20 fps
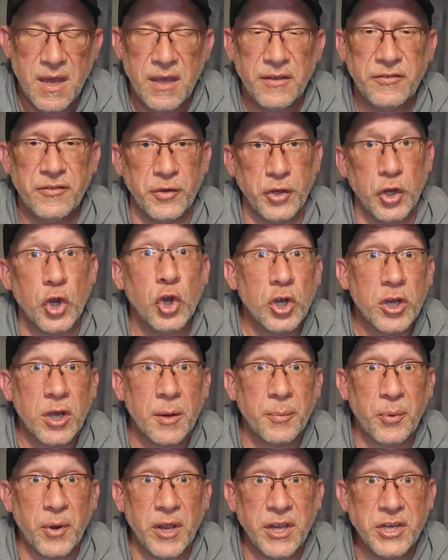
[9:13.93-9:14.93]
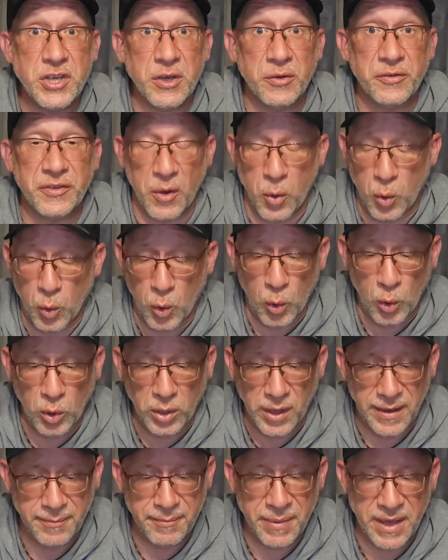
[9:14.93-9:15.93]
So your hookup ratio is a
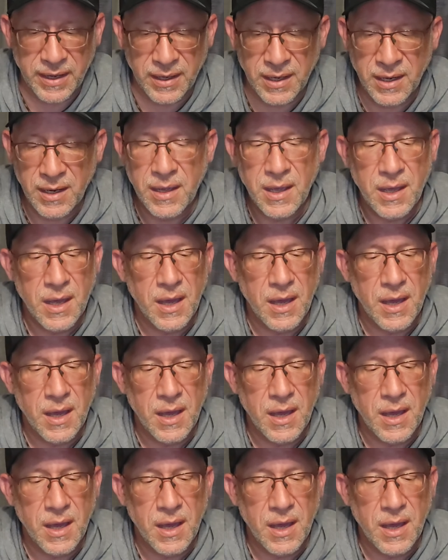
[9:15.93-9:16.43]
whole lot better.